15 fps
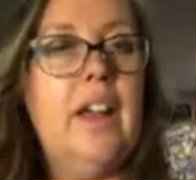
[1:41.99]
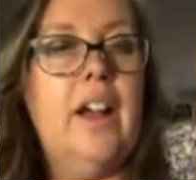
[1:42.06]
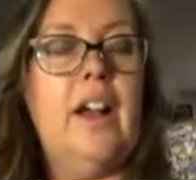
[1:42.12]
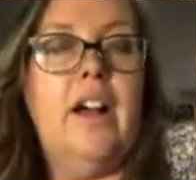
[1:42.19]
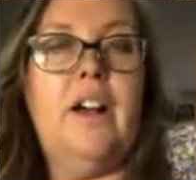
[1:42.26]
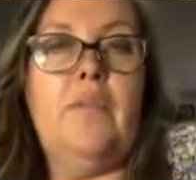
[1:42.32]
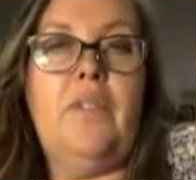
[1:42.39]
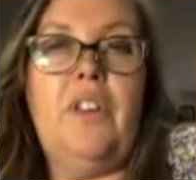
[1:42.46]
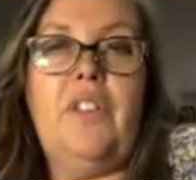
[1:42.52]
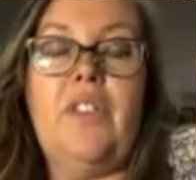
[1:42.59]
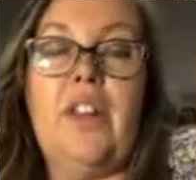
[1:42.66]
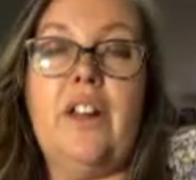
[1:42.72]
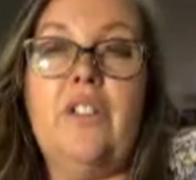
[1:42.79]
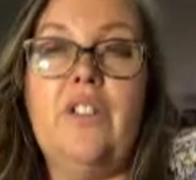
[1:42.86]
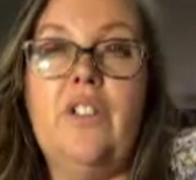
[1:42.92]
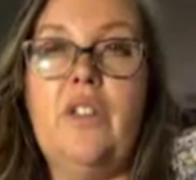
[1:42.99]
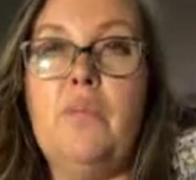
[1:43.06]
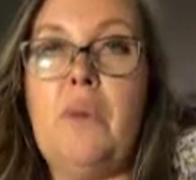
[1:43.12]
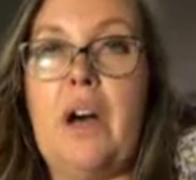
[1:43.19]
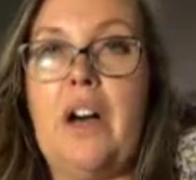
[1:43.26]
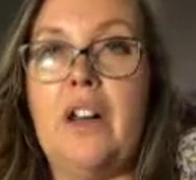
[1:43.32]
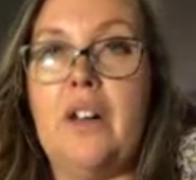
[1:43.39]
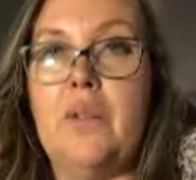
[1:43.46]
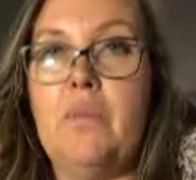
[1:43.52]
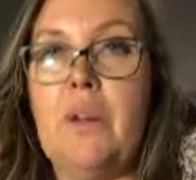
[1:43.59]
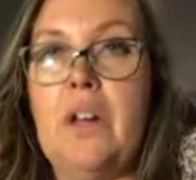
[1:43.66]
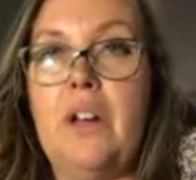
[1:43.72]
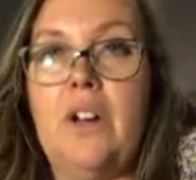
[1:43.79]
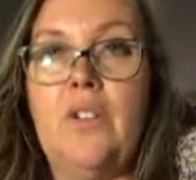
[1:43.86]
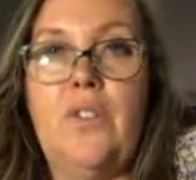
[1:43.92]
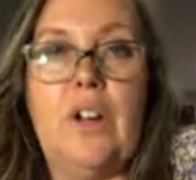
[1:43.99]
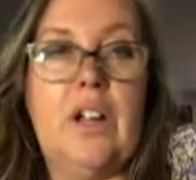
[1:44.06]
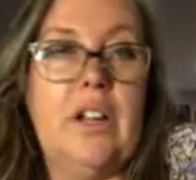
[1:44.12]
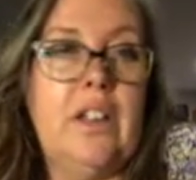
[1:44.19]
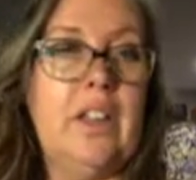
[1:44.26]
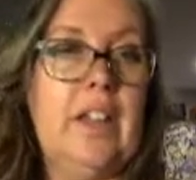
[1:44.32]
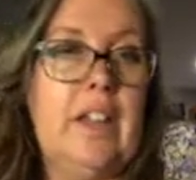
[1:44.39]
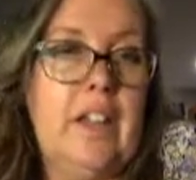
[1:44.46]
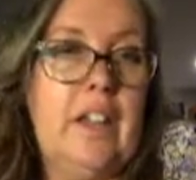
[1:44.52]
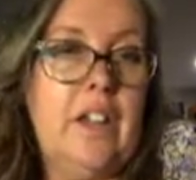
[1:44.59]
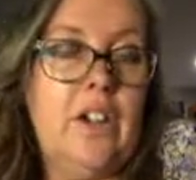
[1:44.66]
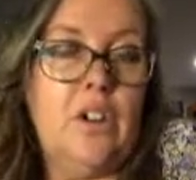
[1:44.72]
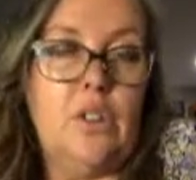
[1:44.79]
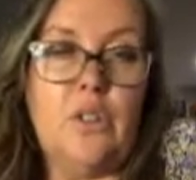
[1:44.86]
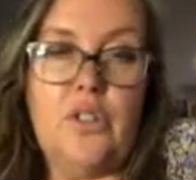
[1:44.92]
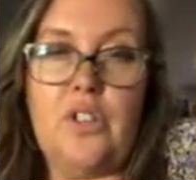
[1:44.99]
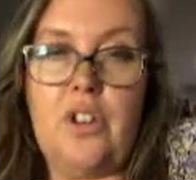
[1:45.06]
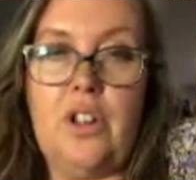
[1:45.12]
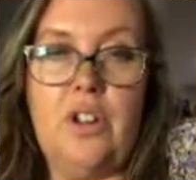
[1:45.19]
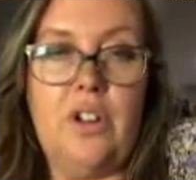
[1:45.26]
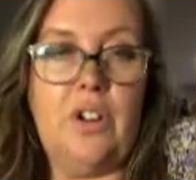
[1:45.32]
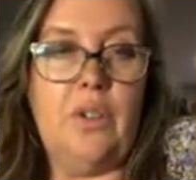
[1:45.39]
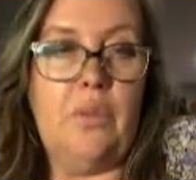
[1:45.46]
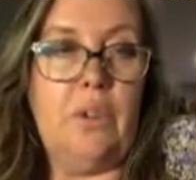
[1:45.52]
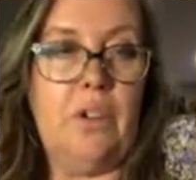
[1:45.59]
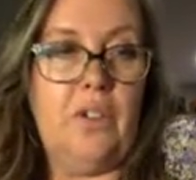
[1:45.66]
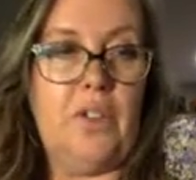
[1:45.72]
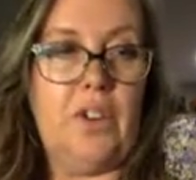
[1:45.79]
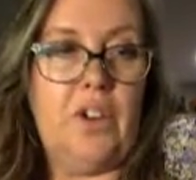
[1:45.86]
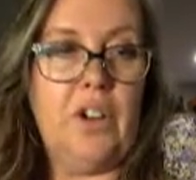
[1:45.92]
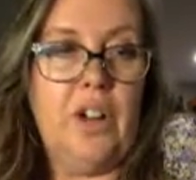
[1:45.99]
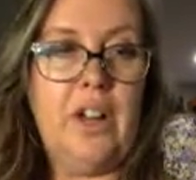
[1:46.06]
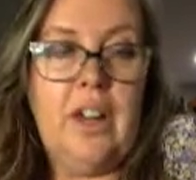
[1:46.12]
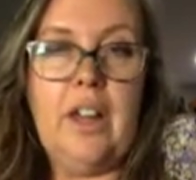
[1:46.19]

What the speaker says: they settle to the bottom of a lake, ocean, or river,